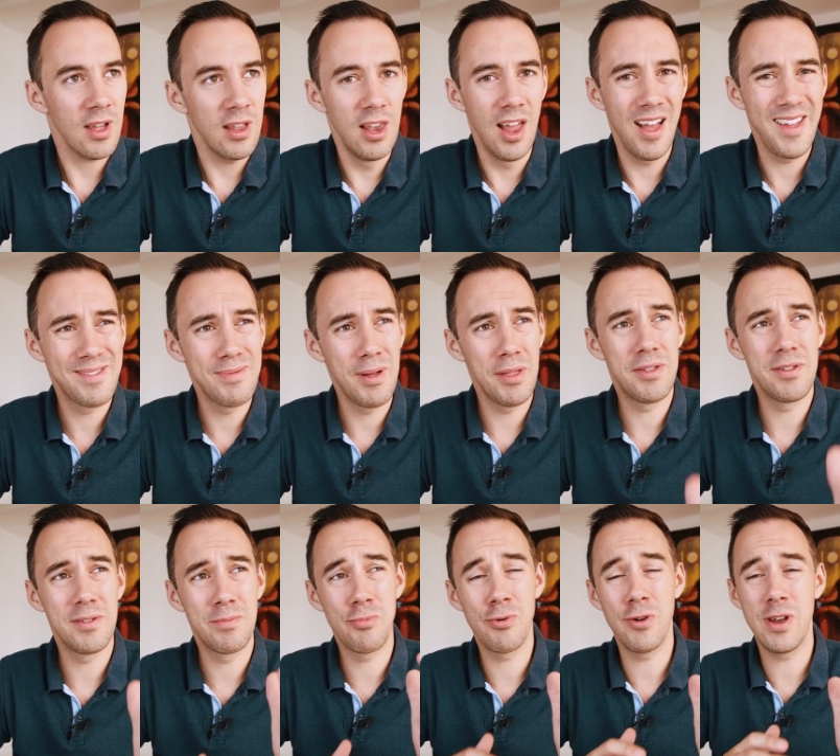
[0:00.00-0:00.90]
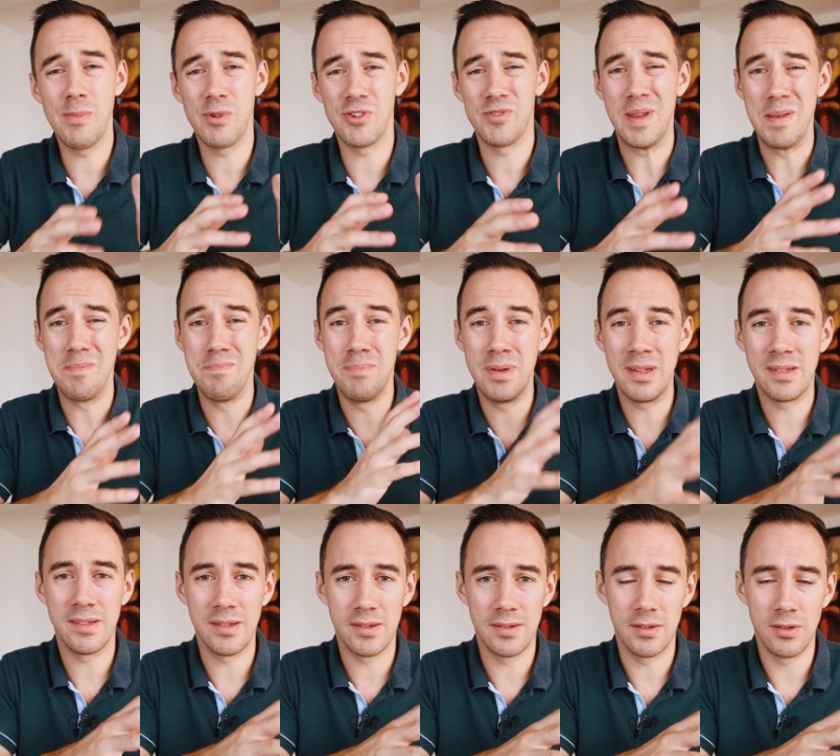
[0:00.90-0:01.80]
Last month has pretty much been
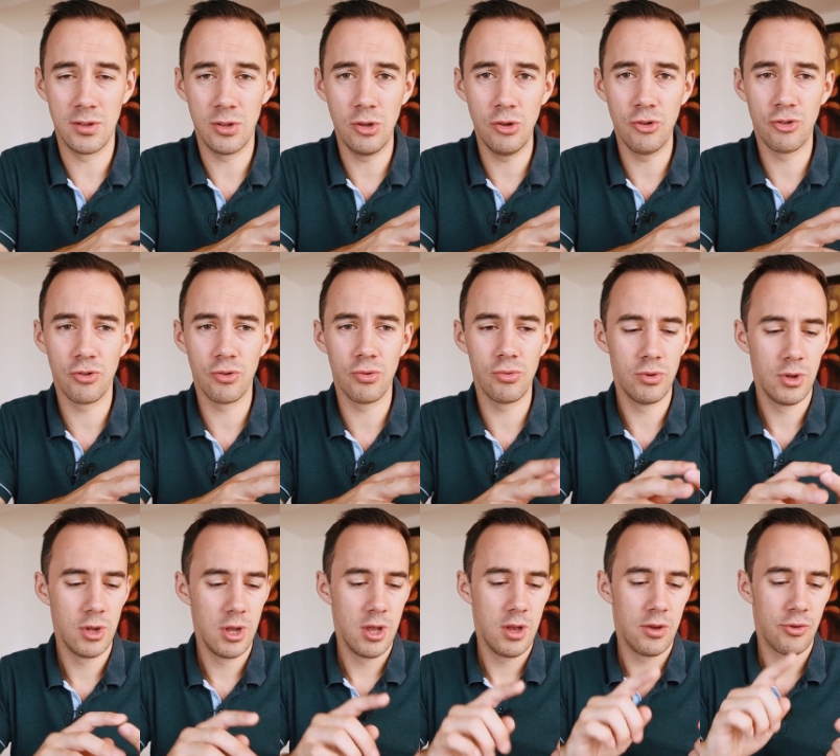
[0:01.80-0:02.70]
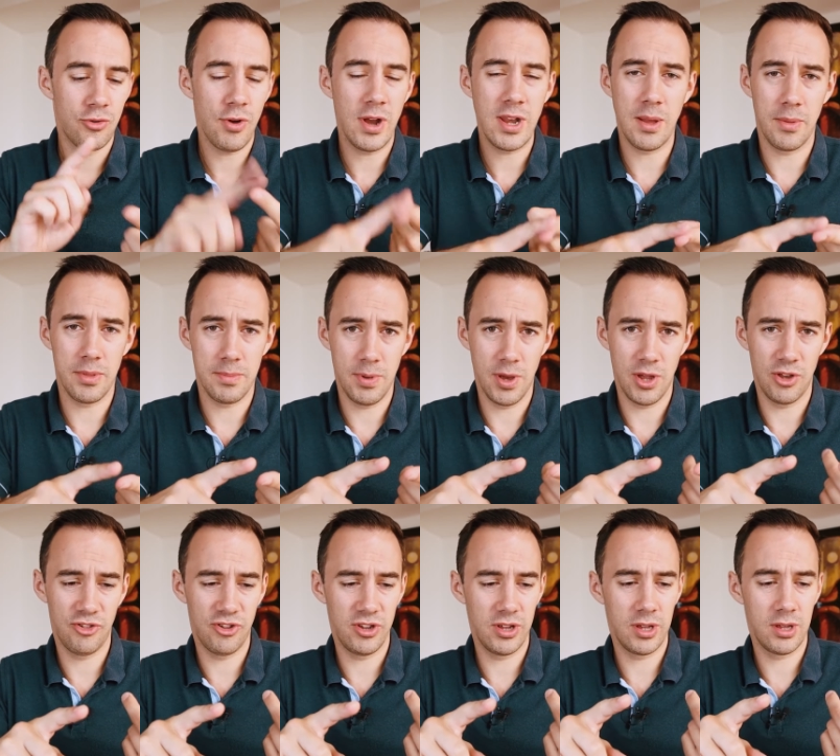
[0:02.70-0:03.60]
business as usual, training up the
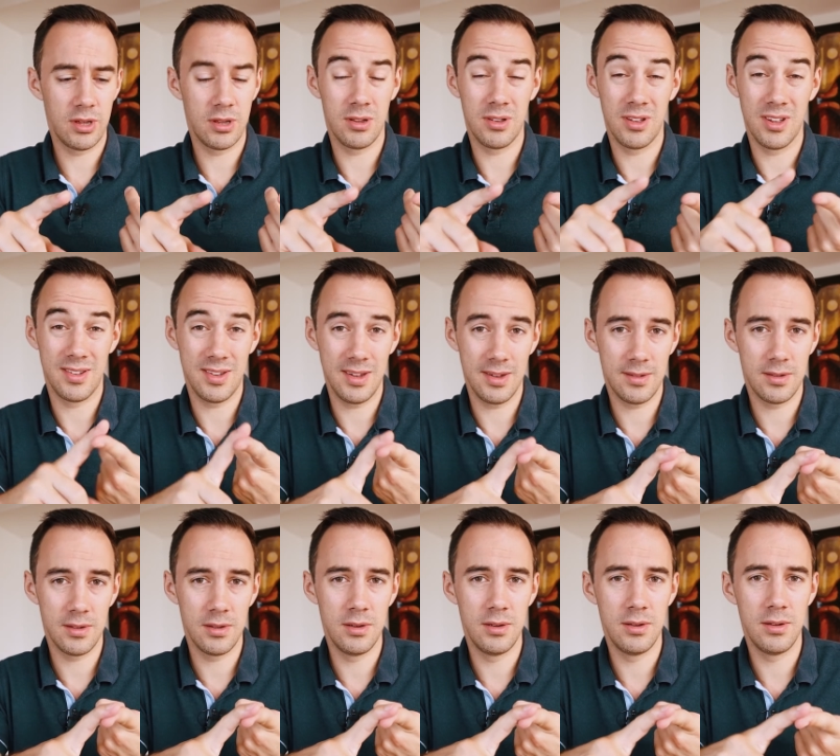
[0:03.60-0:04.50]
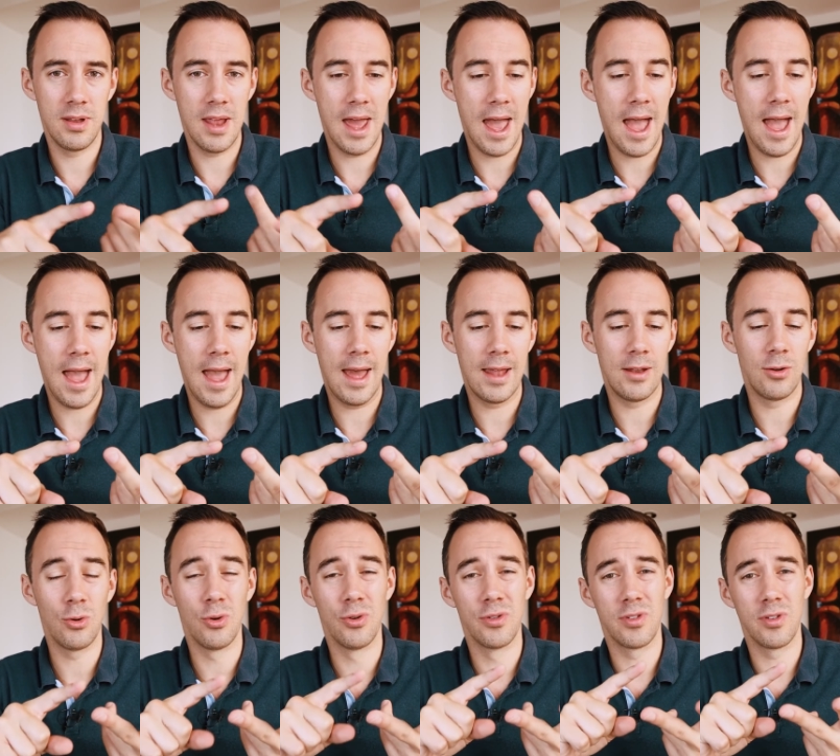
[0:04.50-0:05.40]
purchasing assistant, and
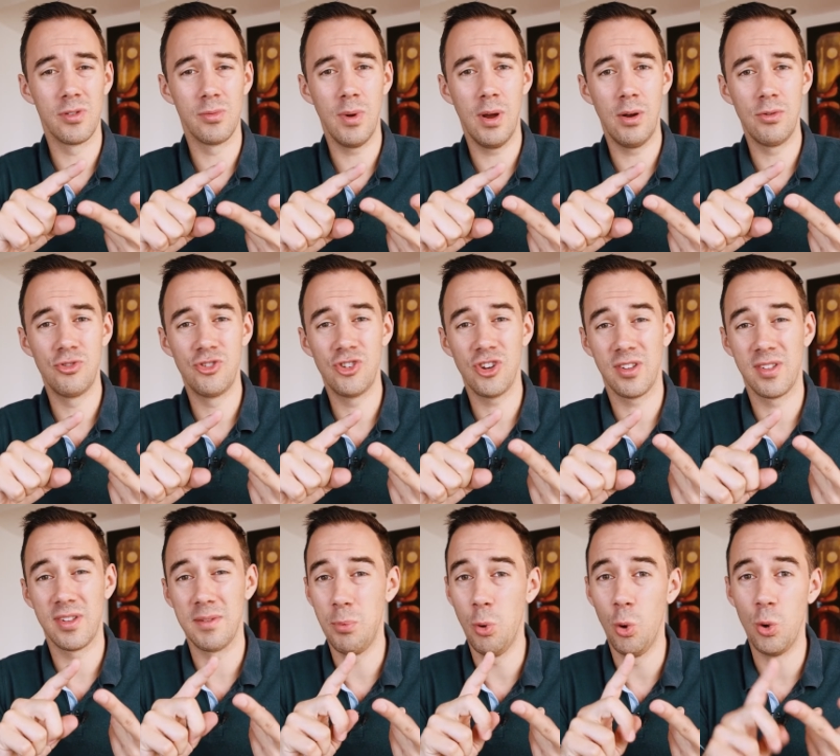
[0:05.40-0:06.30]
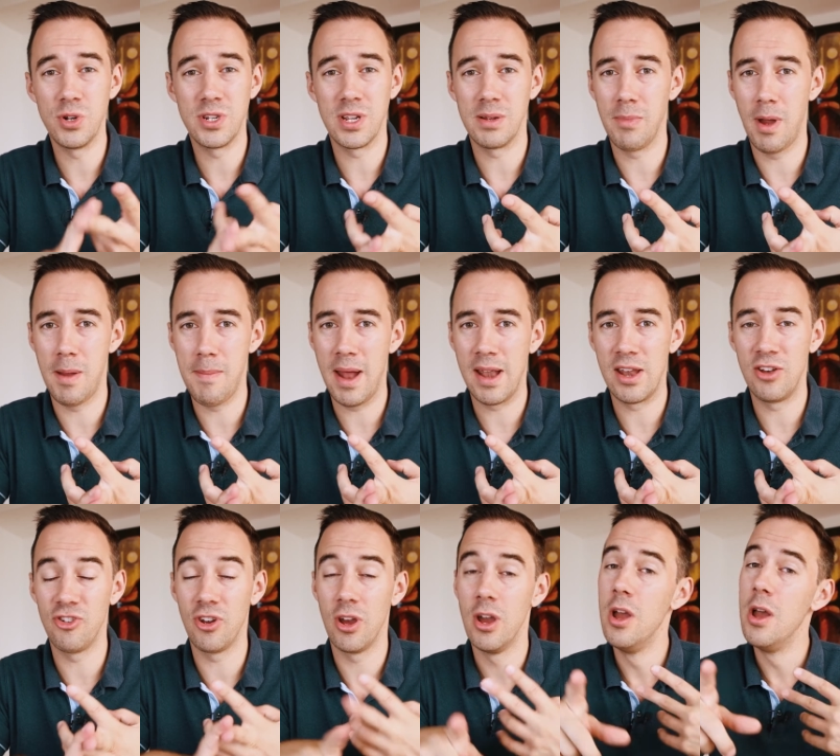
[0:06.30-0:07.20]
also as well, just supporting my
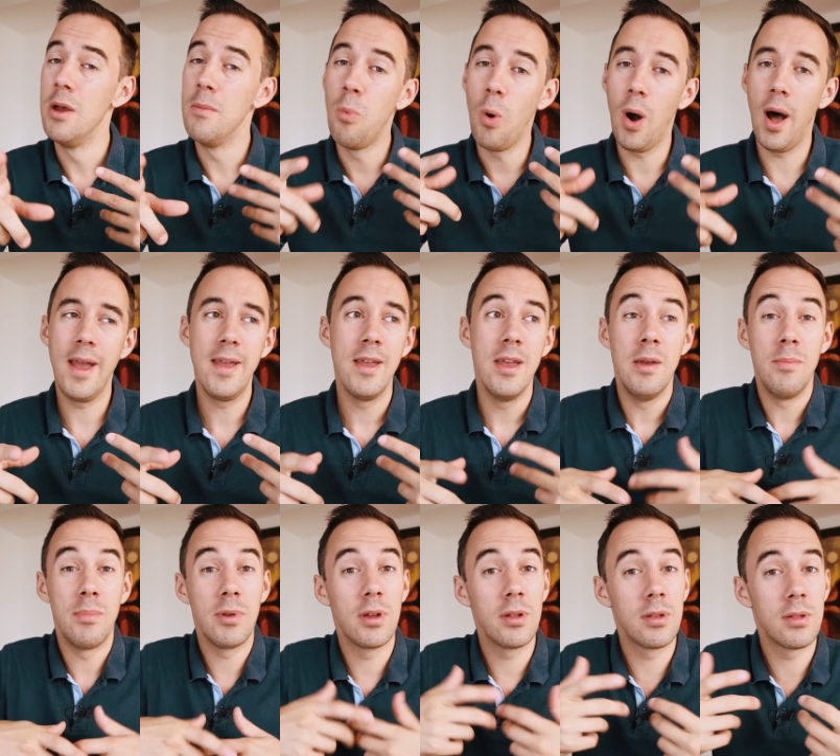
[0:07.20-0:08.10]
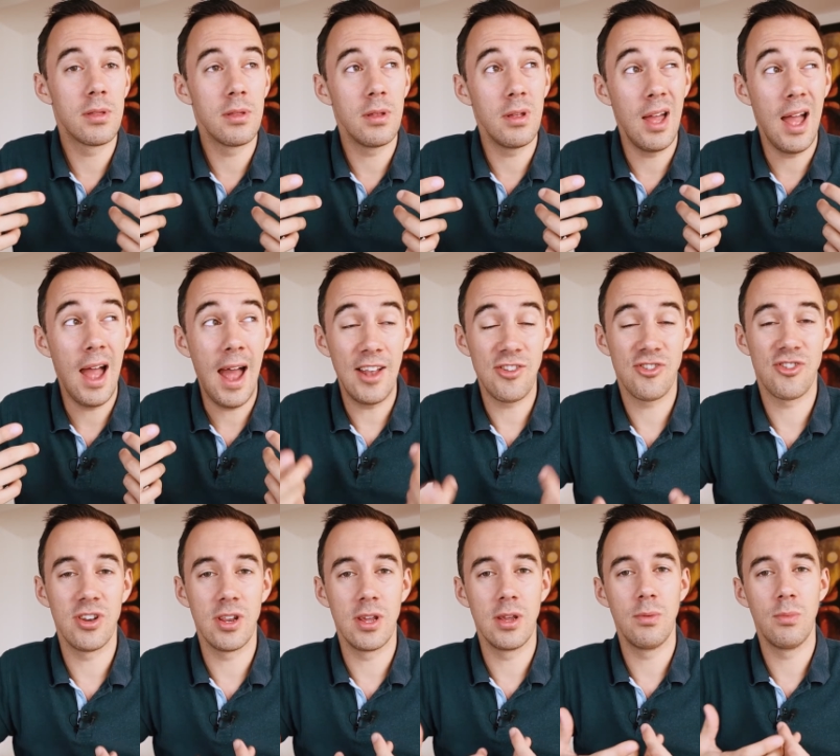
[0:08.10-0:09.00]
manager. Why? Because
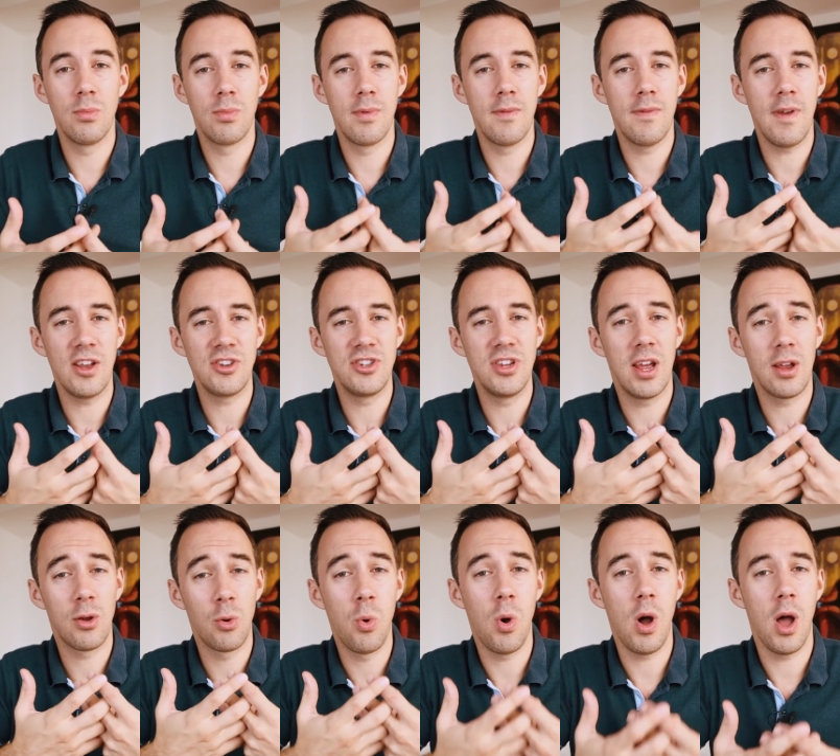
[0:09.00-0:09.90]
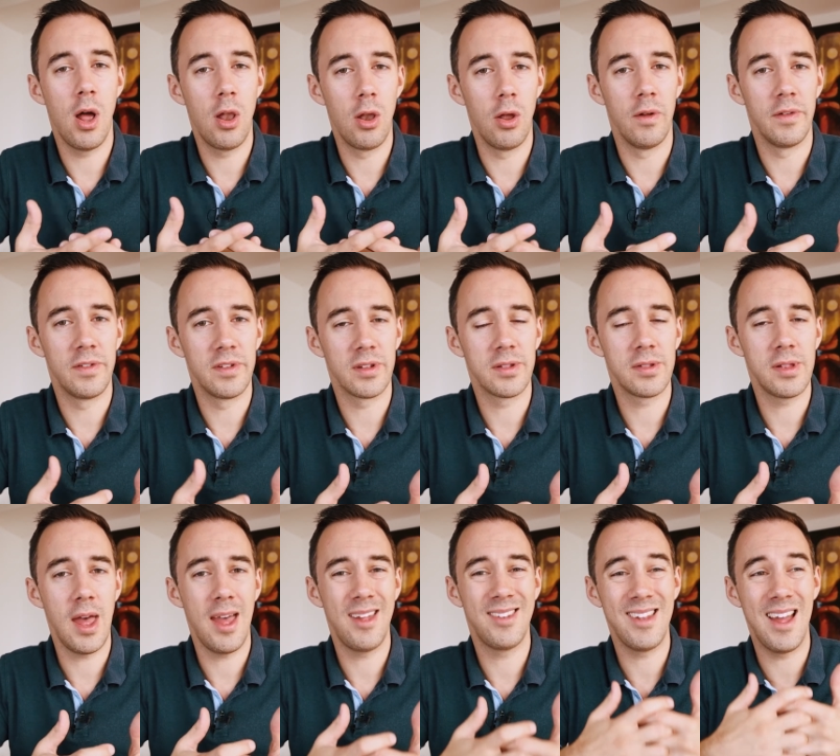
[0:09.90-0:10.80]
actually, we've actually had quite a lot of
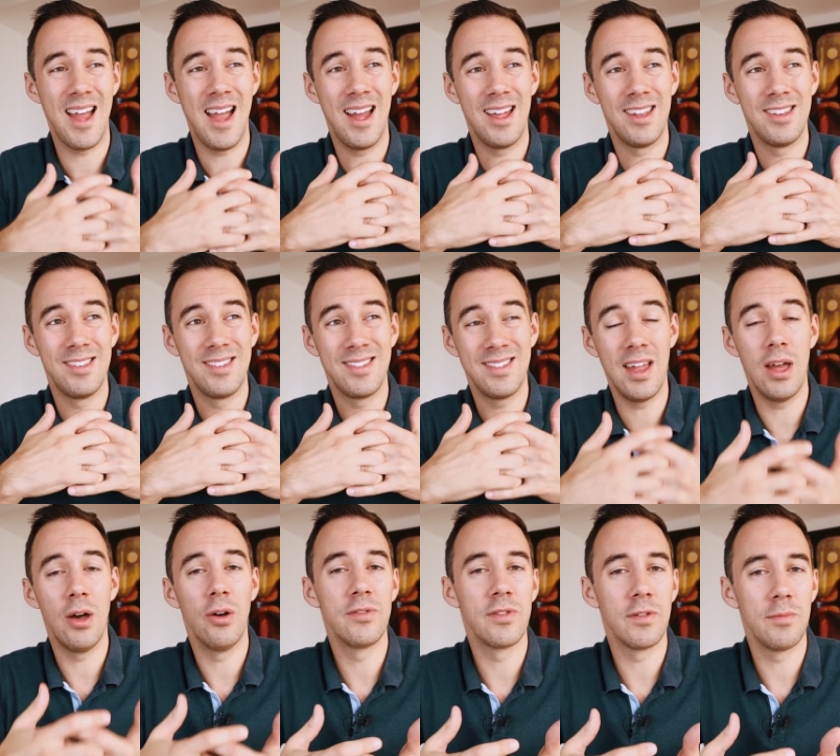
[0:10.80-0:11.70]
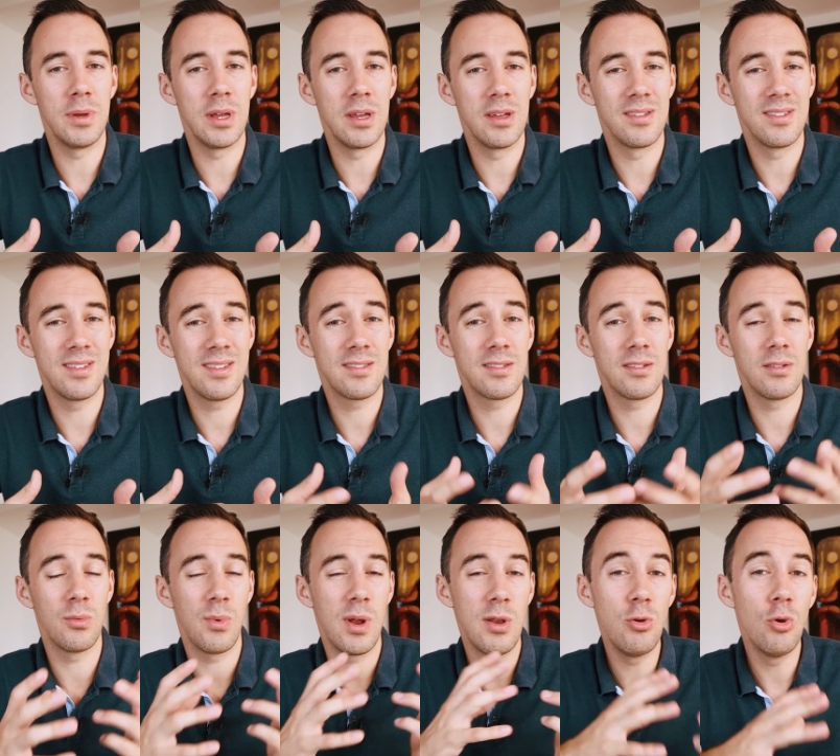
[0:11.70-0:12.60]
success, and sales have been
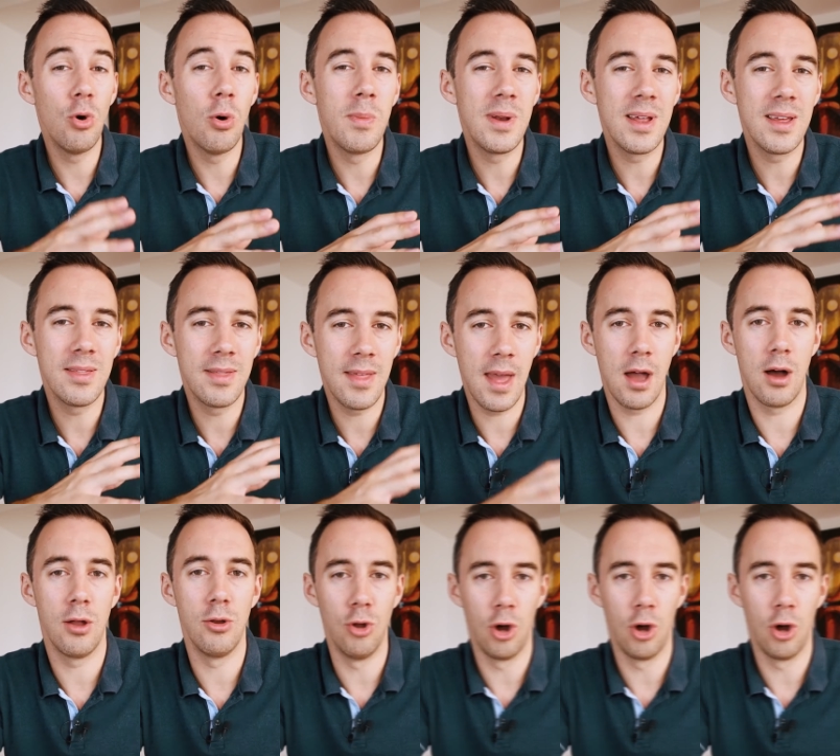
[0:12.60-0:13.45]
consistent when normally they are